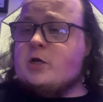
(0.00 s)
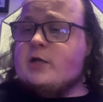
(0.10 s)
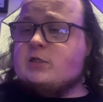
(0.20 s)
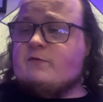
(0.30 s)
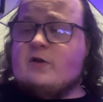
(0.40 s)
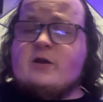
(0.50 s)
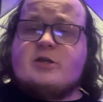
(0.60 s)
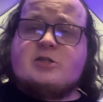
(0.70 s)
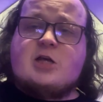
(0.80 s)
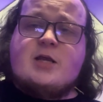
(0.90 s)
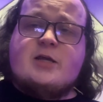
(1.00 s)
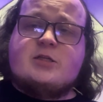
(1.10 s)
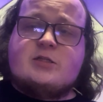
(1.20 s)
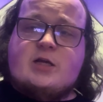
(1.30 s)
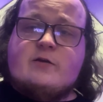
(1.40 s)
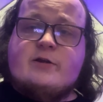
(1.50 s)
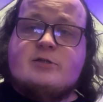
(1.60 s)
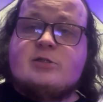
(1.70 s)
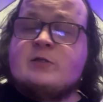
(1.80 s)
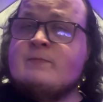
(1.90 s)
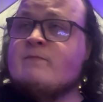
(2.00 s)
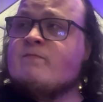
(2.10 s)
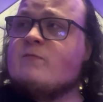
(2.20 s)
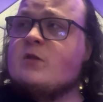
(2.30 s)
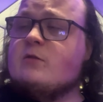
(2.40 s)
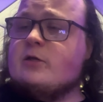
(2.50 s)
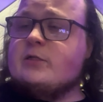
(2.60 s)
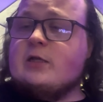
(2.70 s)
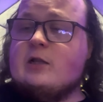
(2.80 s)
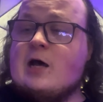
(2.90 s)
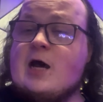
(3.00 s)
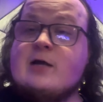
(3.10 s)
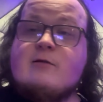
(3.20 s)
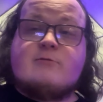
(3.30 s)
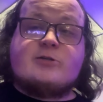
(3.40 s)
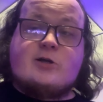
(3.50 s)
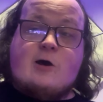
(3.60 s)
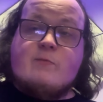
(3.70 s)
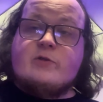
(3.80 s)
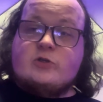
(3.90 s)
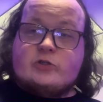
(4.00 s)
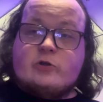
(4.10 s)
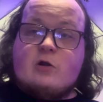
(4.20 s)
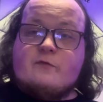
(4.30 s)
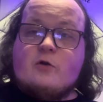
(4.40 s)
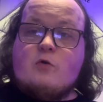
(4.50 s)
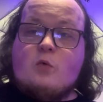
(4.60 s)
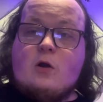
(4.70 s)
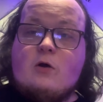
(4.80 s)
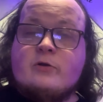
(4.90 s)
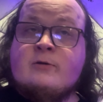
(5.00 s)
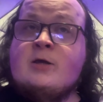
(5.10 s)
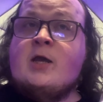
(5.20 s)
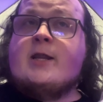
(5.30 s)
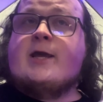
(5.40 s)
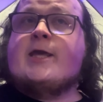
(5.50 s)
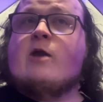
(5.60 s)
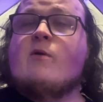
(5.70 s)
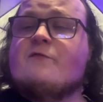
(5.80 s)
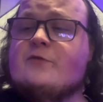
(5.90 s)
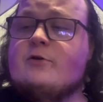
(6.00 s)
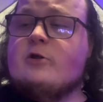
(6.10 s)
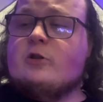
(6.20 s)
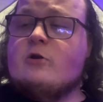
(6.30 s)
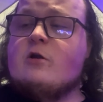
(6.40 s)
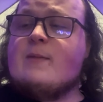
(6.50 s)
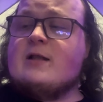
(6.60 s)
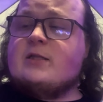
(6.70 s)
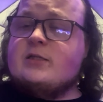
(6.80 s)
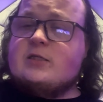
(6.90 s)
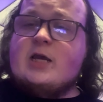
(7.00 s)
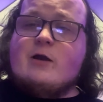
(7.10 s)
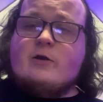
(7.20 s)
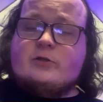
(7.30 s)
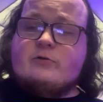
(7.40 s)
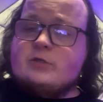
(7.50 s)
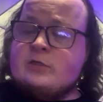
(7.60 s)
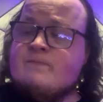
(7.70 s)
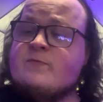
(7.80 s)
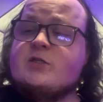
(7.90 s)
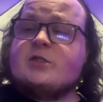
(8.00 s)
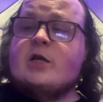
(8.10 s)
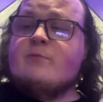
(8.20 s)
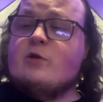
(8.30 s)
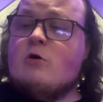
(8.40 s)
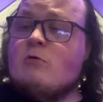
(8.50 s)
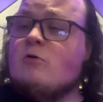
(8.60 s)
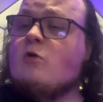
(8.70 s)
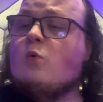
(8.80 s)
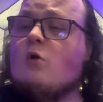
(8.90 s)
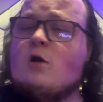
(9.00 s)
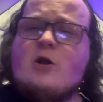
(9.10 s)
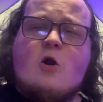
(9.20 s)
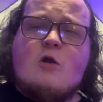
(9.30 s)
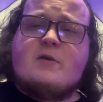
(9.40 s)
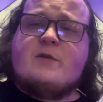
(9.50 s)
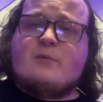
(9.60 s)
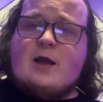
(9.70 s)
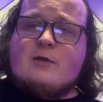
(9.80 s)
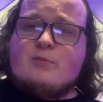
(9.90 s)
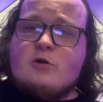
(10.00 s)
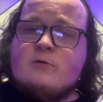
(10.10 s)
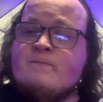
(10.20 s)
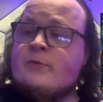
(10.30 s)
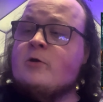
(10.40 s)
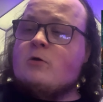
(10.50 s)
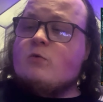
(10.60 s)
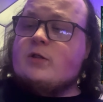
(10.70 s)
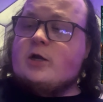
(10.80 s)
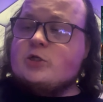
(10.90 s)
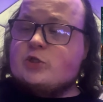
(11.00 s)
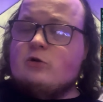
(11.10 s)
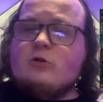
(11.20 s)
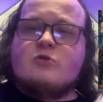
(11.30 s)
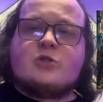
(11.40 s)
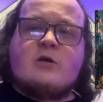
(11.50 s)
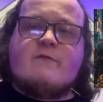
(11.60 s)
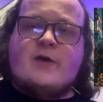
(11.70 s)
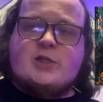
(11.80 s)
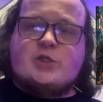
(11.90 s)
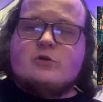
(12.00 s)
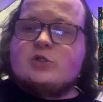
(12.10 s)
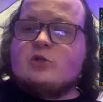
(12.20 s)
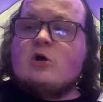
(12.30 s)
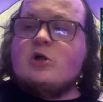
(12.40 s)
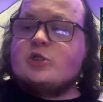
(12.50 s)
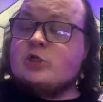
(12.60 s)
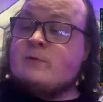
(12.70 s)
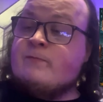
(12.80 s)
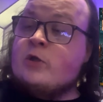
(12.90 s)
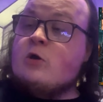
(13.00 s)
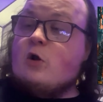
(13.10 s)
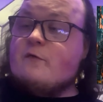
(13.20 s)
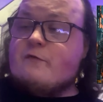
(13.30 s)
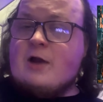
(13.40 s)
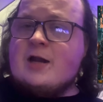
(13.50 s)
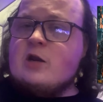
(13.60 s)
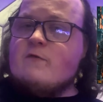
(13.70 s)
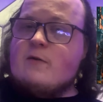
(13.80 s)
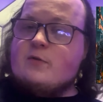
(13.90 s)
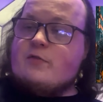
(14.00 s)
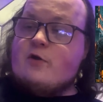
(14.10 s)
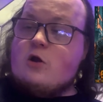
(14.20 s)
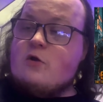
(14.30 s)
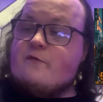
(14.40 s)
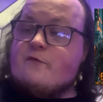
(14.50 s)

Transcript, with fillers: It's a very exciting series. There's a lot to come in the Starfall world. I can't wait for you to learn about these characters, Samuel, Aurora, and Harmony Blackburn, when their solo adventures launch on Friday, November 3rd,